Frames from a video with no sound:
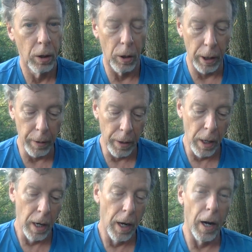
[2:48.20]
All right.
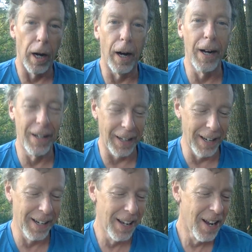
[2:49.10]
Uh,
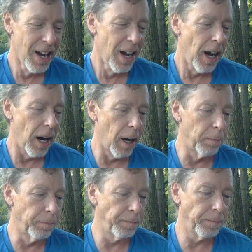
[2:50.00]

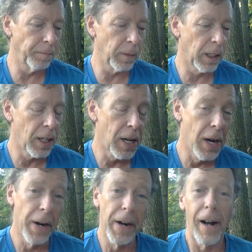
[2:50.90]
um,
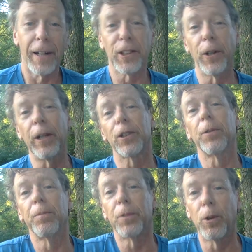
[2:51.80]
so here's
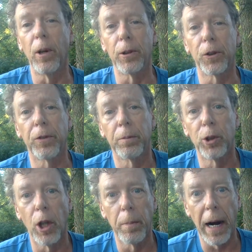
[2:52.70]
some quotes from
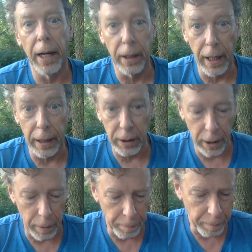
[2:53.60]
Joe Biden last night.